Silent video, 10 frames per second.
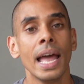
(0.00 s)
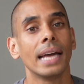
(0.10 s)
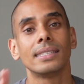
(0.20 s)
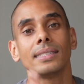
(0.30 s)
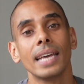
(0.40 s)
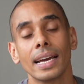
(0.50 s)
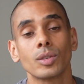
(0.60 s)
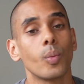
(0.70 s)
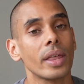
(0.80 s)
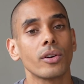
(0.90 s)
and detect
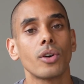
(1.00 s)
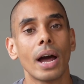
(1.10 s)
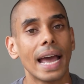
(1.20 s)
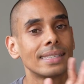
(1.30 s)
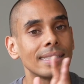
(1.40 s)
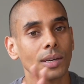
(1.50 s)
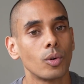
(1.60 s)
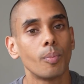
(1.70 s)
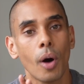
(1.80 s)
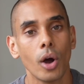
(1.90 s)
whether or not a
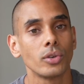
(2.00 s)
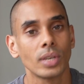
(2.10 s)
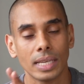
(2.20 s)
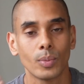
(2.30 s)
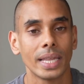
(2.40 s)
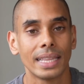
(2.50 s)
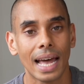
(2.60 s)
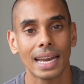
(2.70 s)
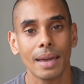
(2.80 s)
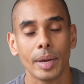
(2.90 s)
single pose is within
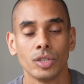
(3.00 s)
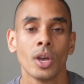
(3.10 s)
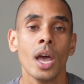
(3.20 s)
that image.